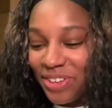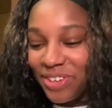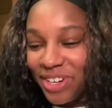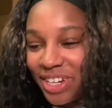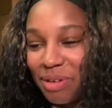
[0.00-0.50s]

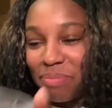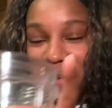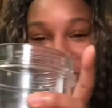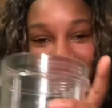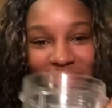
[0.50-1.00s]
You're gonna
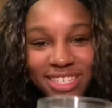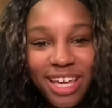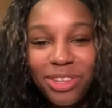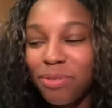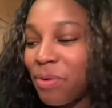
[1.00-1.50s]
move this
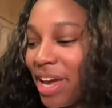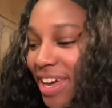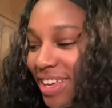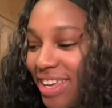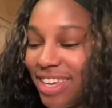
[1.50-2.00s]
out the
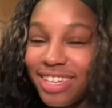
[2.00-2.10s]
way,